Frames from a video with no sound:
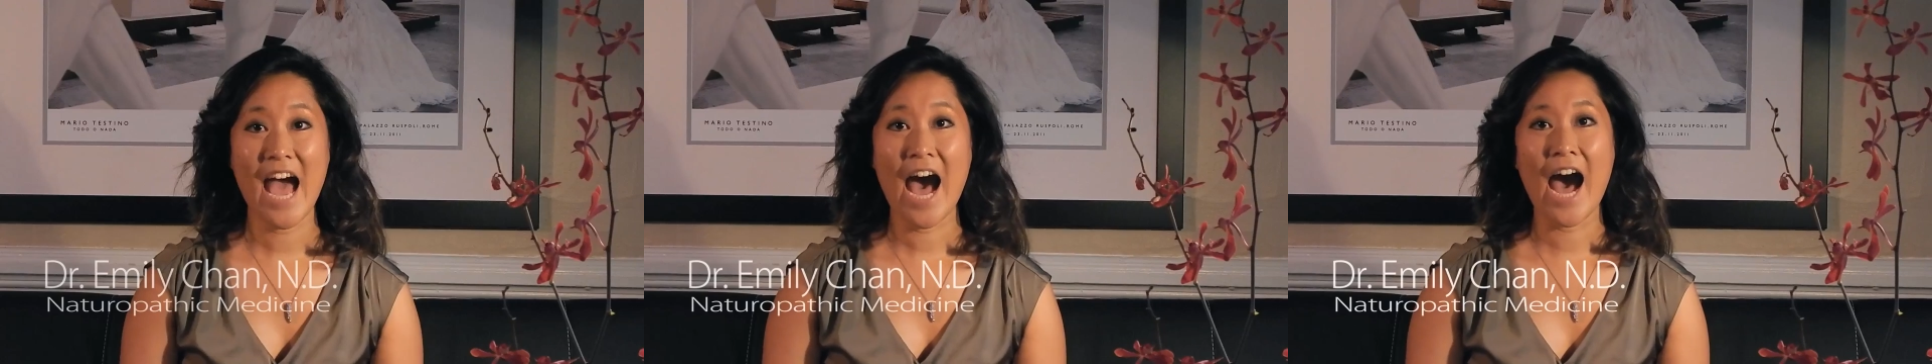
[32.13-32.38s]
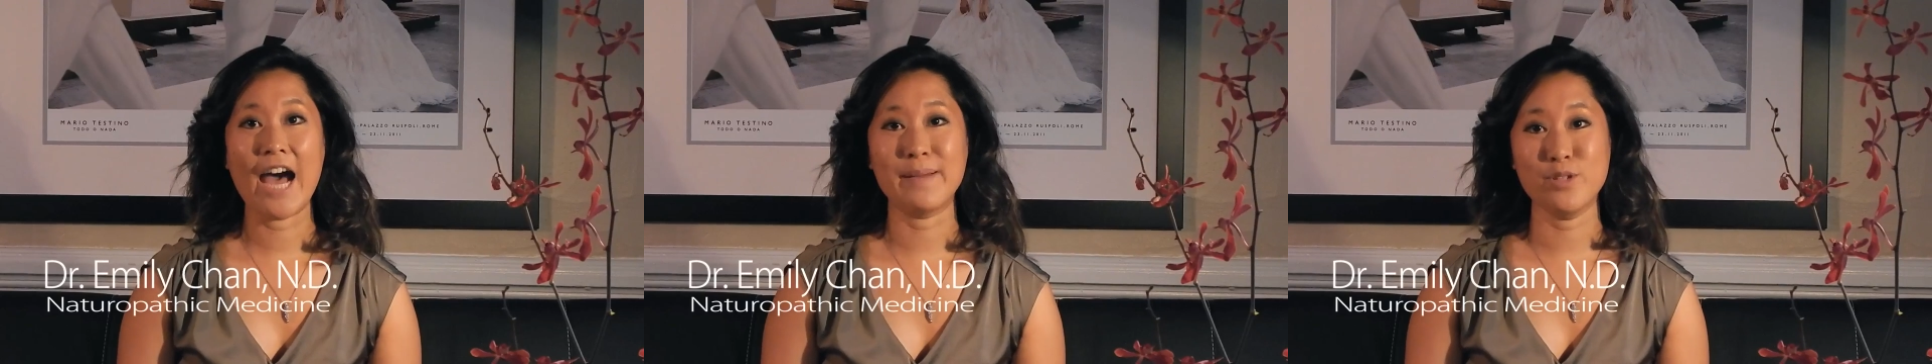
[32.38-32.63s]

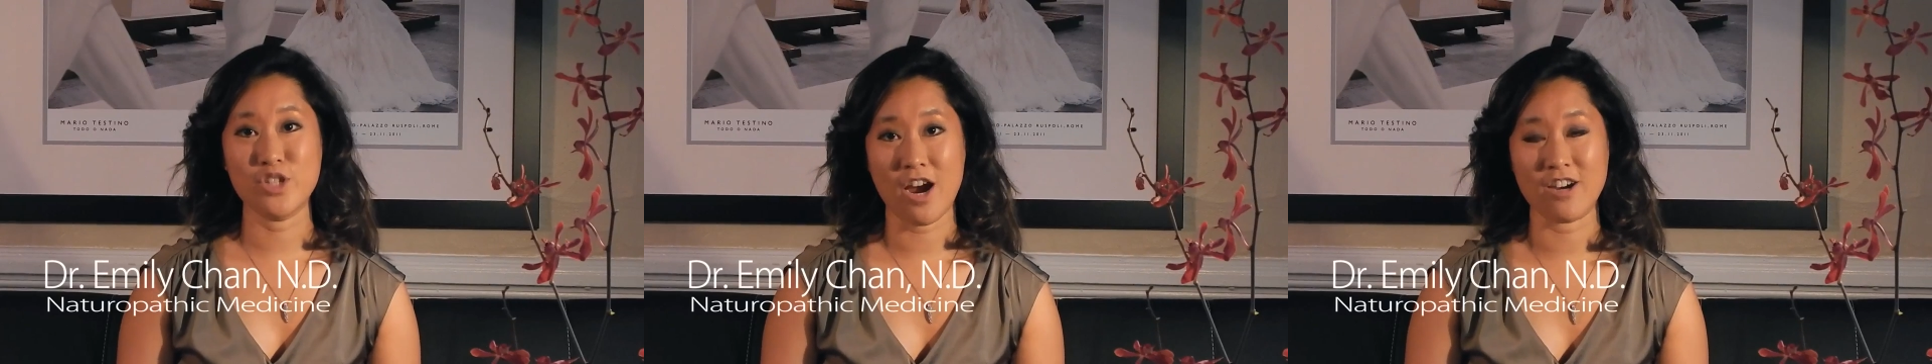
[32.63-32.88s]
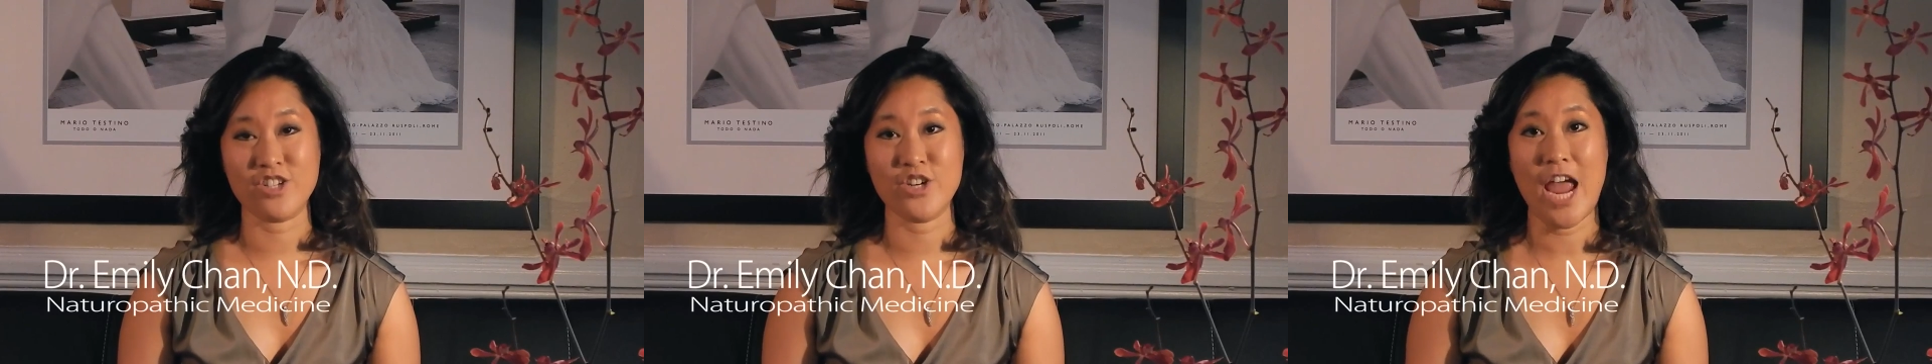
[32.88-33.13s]
I'm
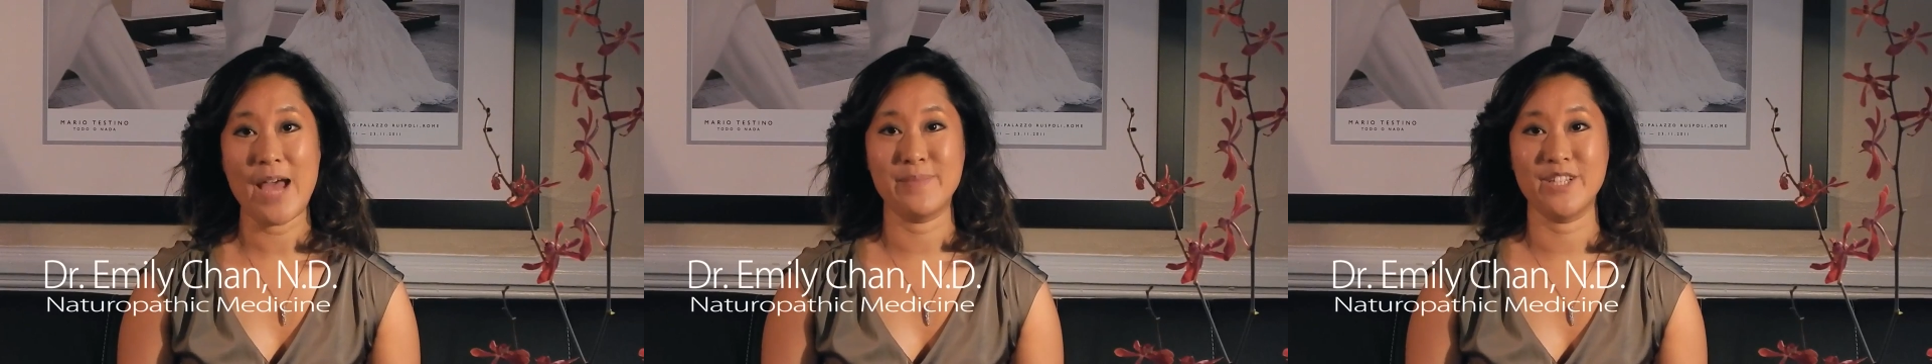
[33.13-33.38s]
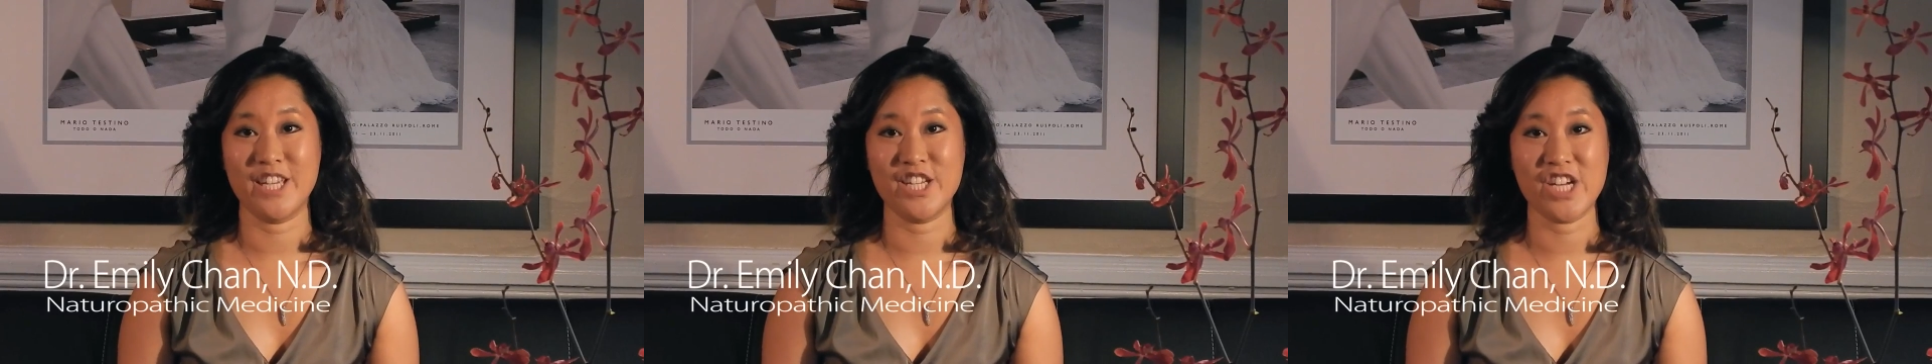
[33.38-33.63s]
Dr.
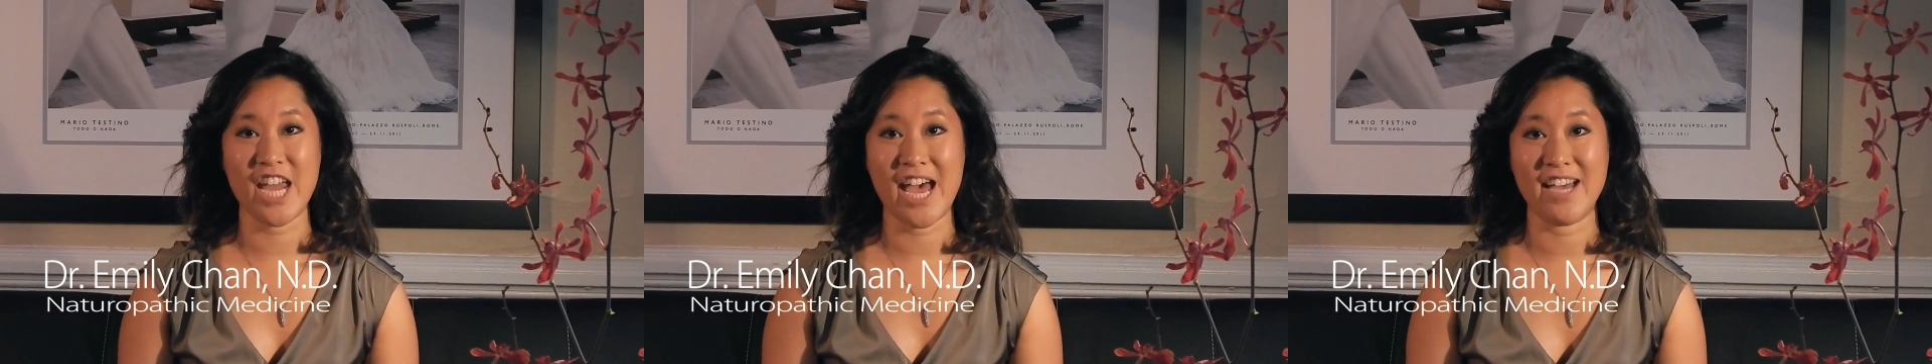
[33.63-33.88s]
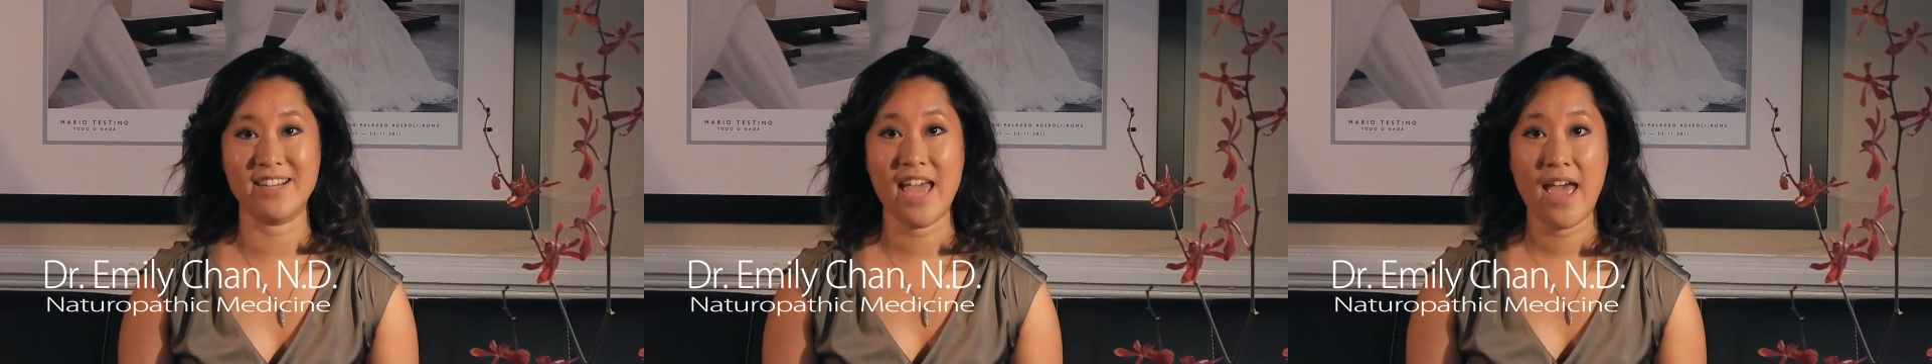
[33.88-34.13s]
Emily Chan,